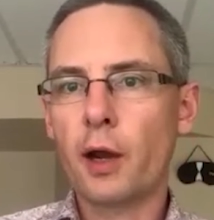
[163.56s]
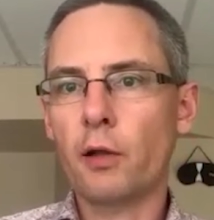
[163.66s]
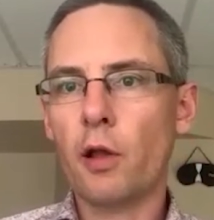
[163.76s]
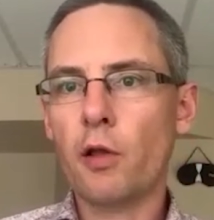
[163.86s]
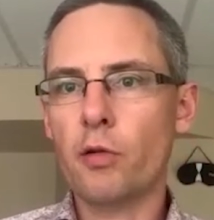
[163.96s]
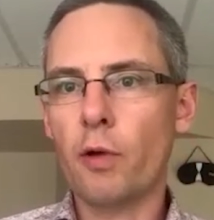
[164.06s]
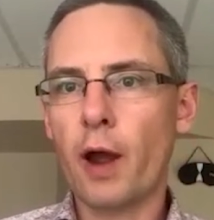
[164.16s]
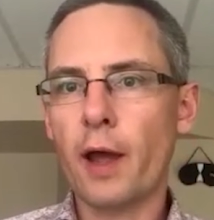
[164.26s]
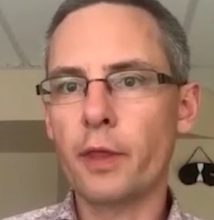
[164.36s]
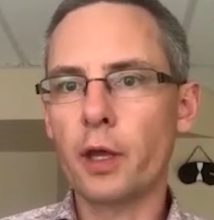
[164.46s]
And I'll also
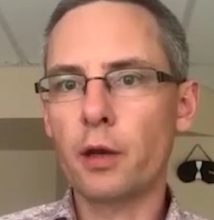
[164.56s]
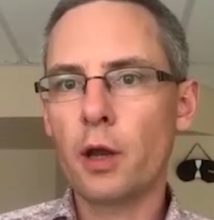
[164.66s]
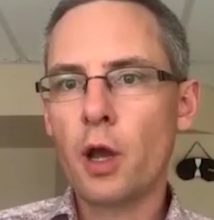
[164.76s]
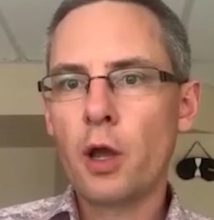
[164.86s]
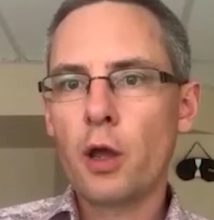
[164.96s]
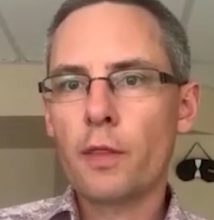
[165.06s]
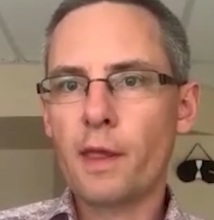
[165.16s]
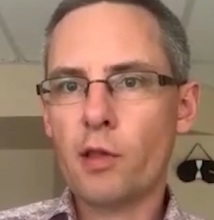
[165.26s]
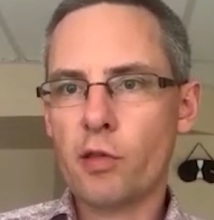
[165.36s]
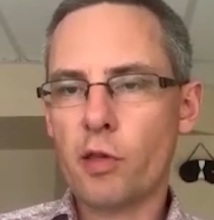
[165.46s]
add that
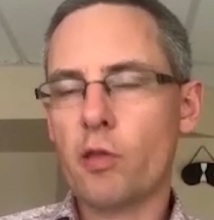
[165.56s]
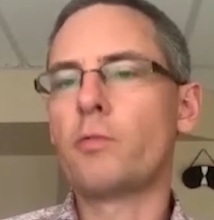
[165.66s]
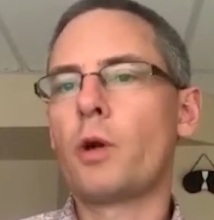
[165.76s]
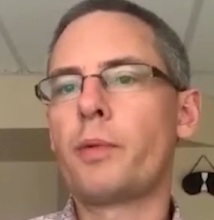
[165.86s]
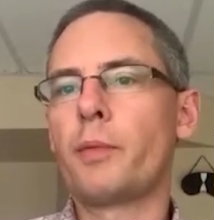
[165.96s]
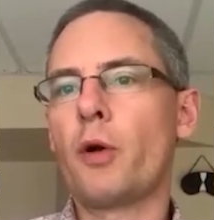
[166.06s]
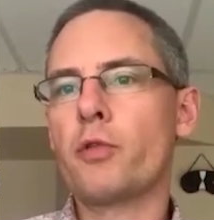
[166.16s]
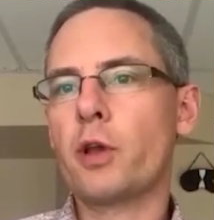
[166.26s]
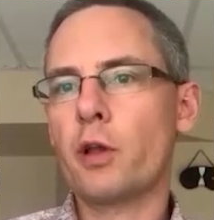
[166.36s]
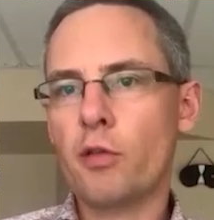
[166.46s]
this system we're
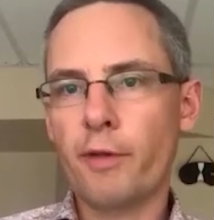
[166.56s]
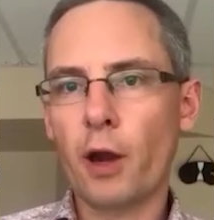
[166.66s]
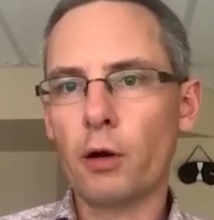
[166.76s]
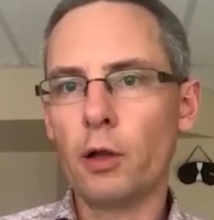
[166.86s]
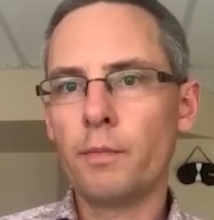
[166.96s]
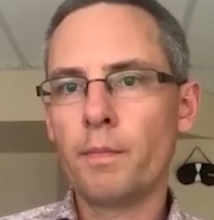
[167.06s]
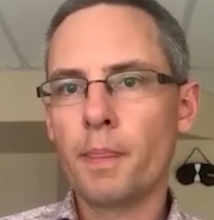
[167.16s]
proposing is federal,